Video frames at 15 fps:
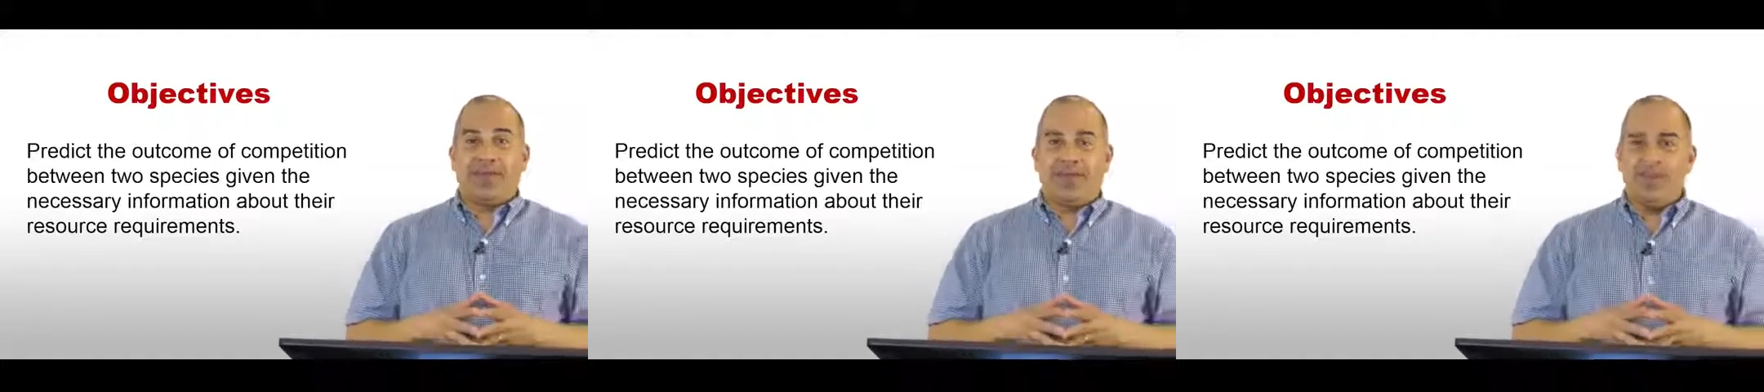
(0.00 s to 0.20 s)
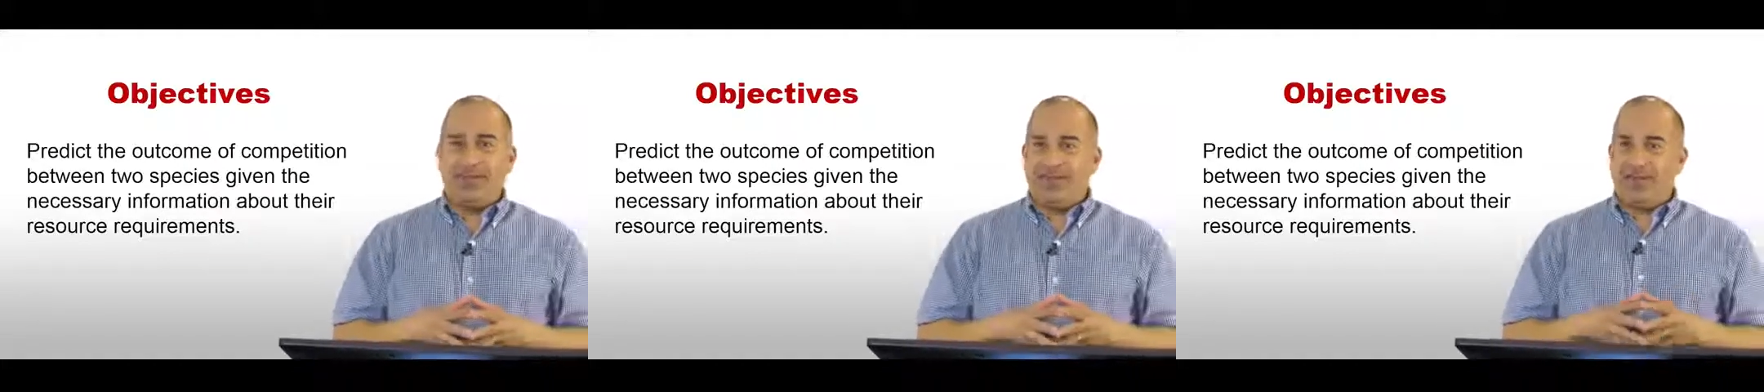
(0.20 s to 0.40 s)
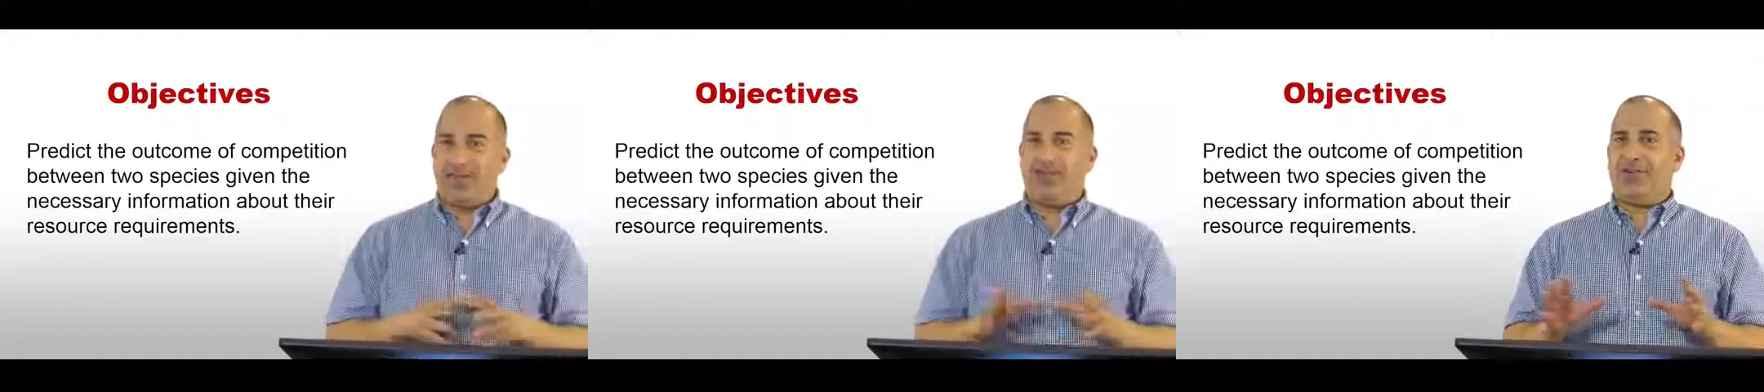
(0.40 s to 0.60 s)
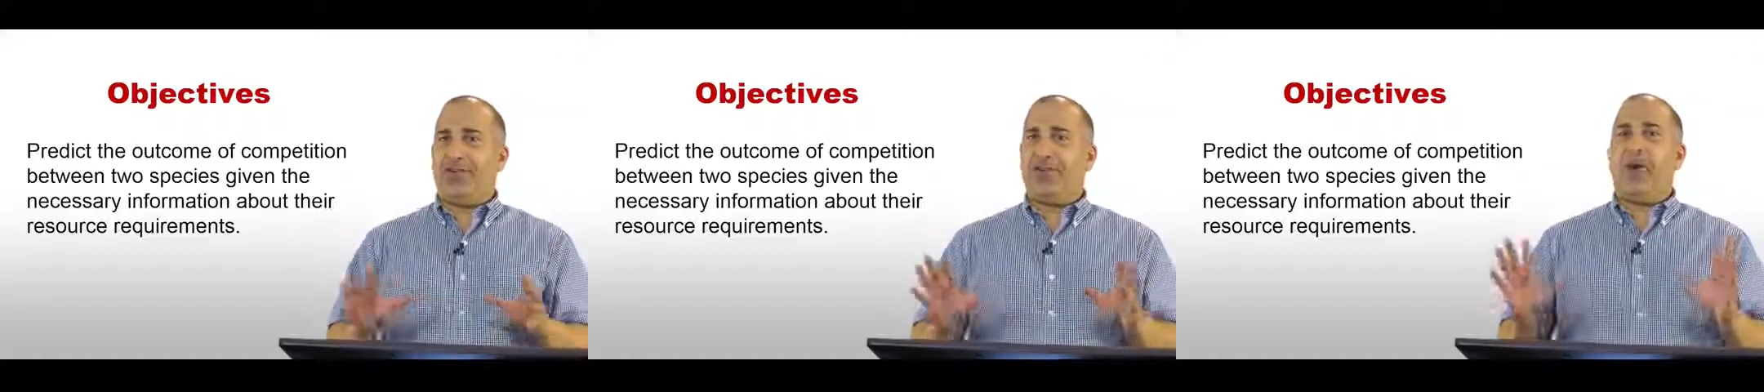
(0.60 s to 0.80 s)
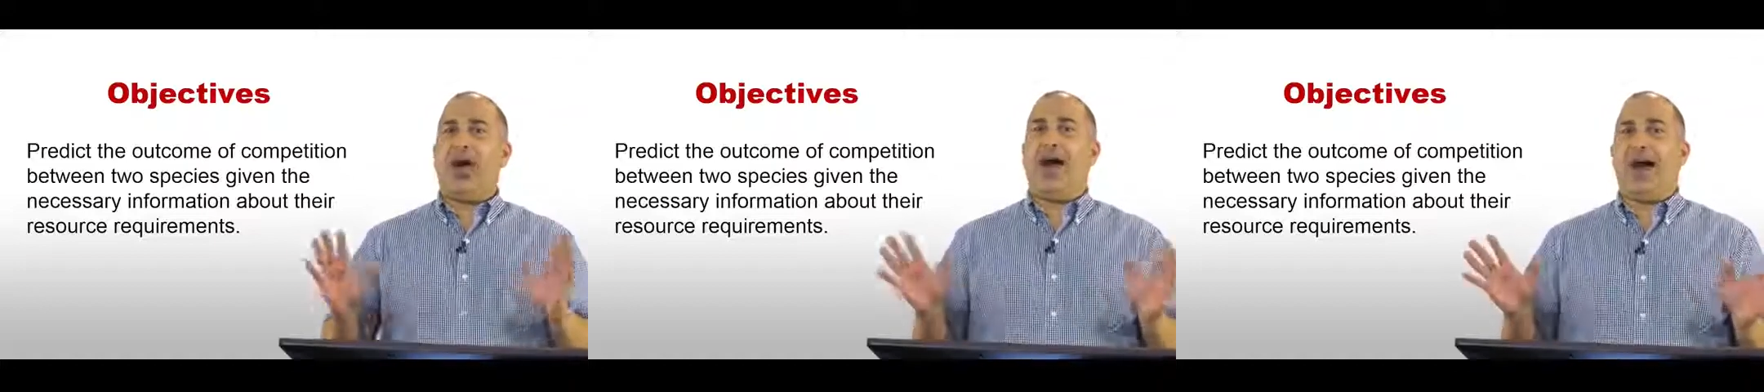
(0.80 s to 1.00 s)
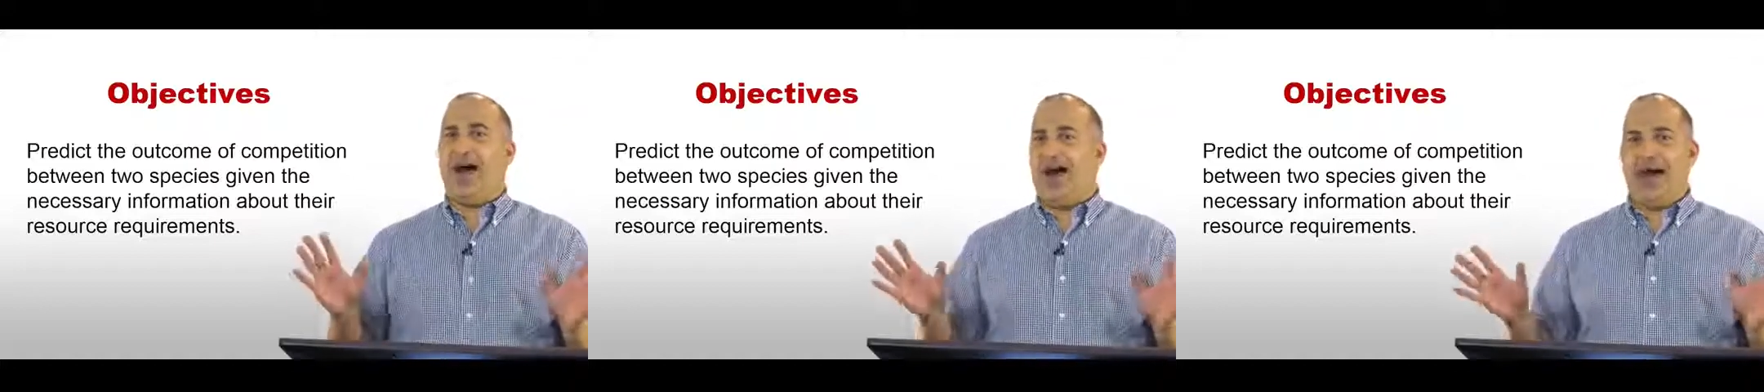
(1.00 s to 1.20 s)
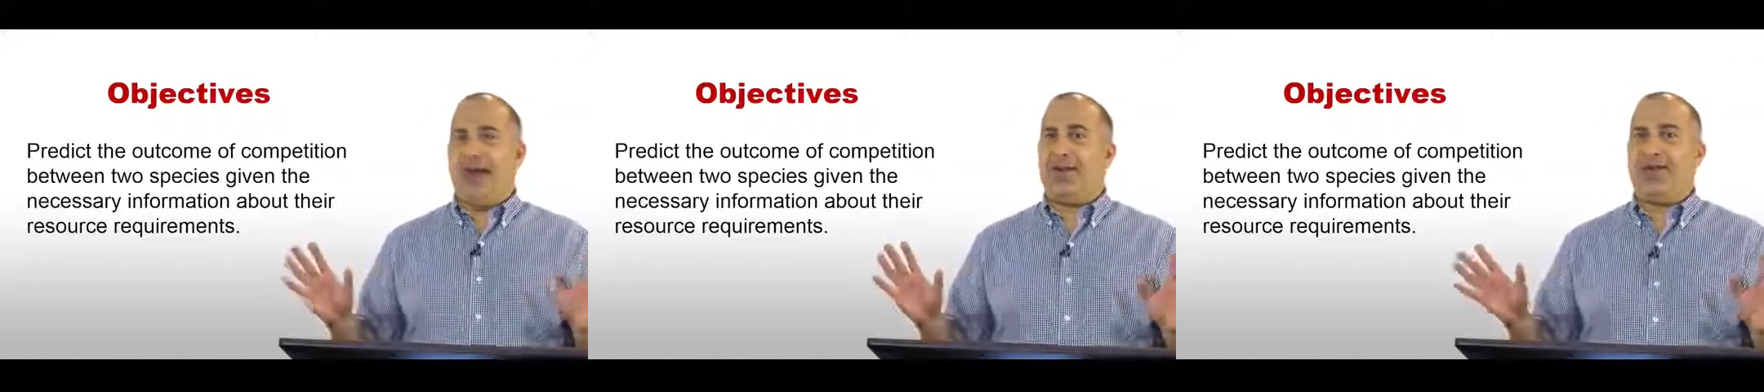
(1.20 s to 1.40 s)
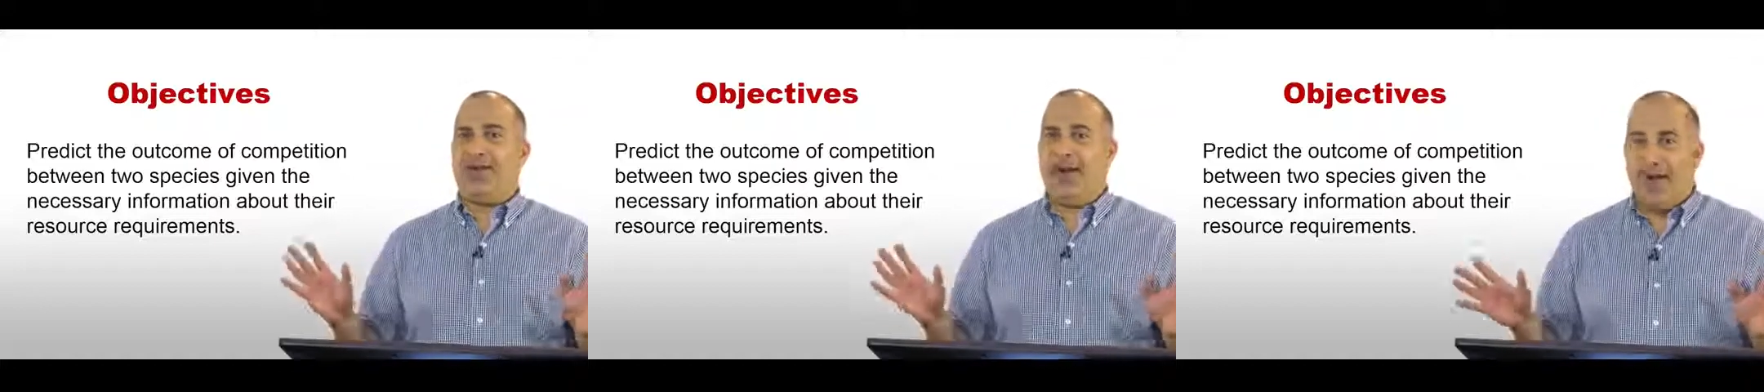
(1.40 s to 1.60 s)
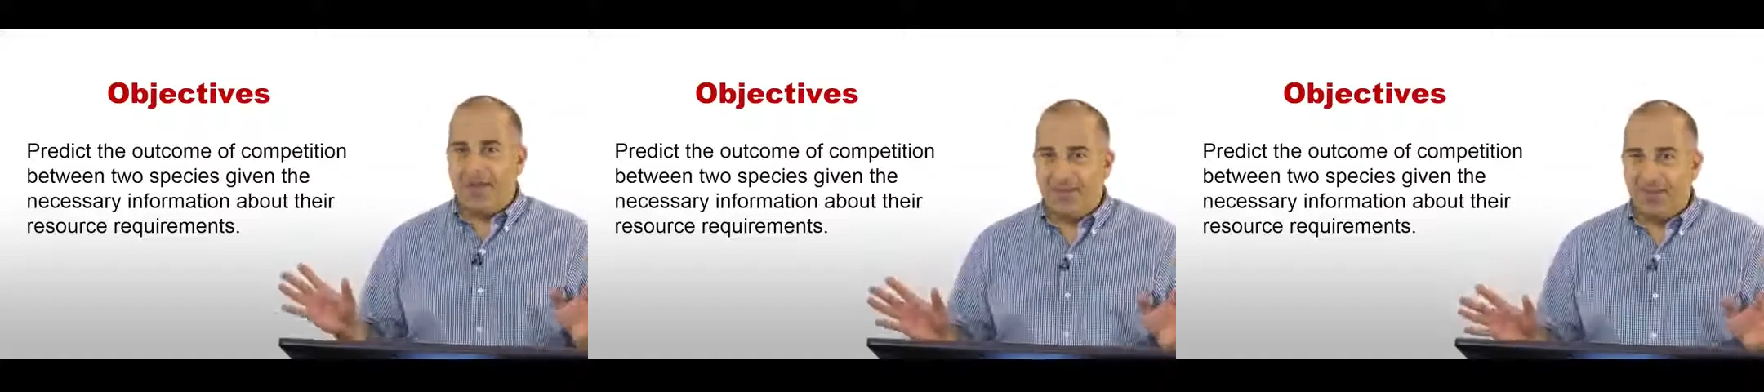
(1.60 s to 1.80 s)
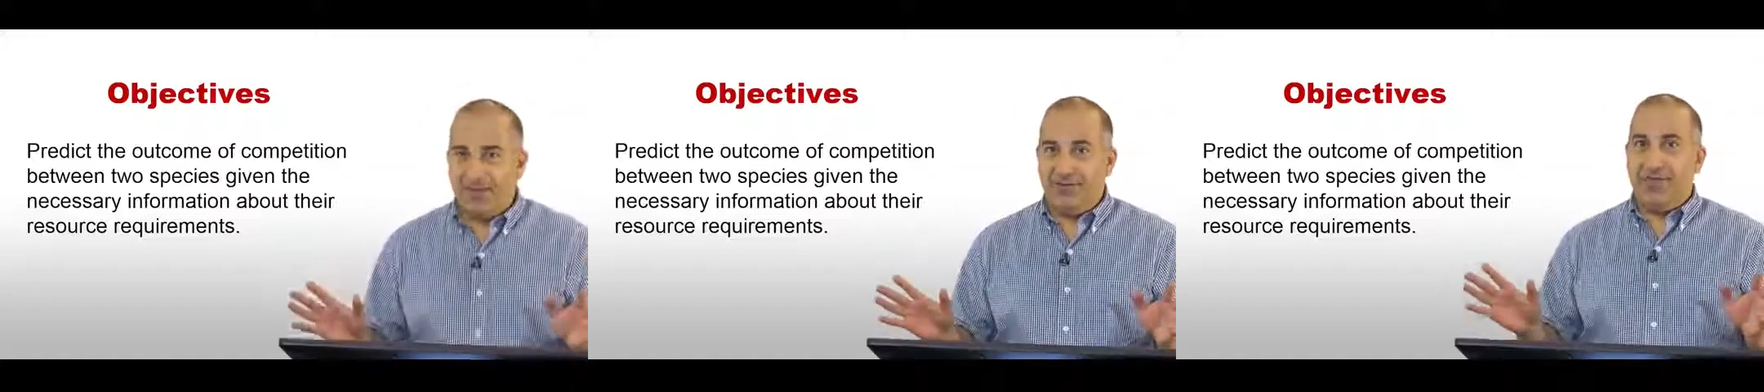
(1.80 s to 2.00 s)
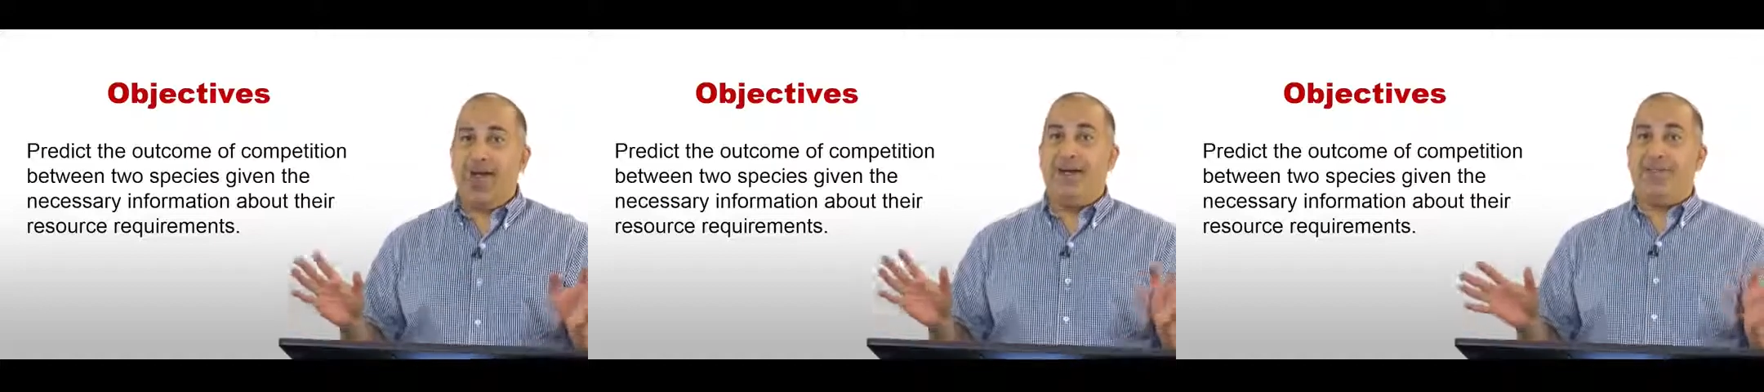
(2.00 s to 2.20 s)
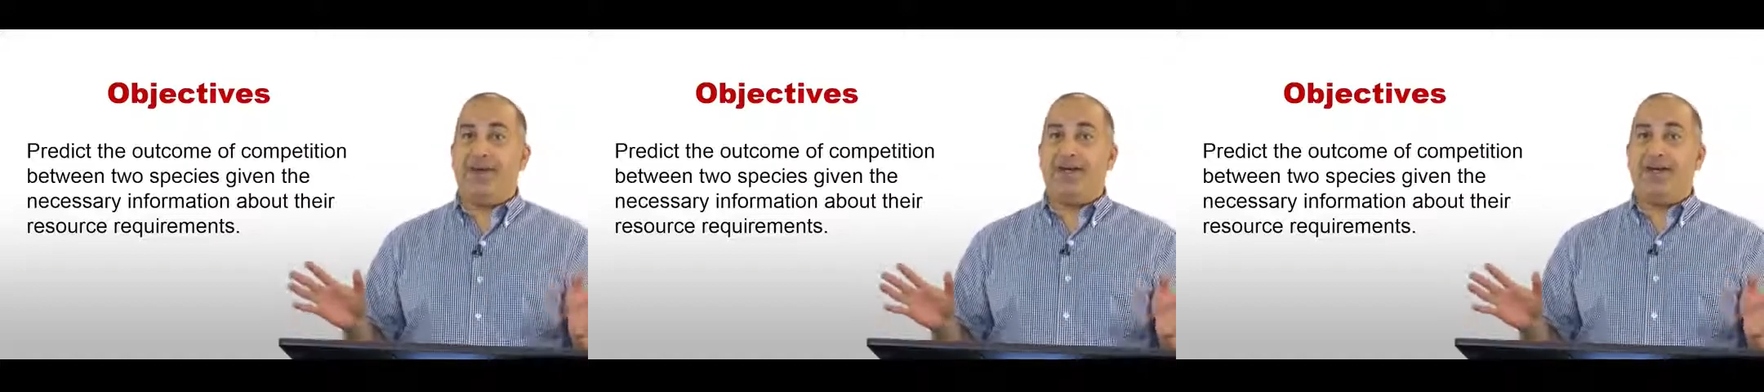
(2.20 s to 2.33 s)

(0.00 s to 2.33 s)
And you can say to yourself, well, I don't know how I'm going to do that,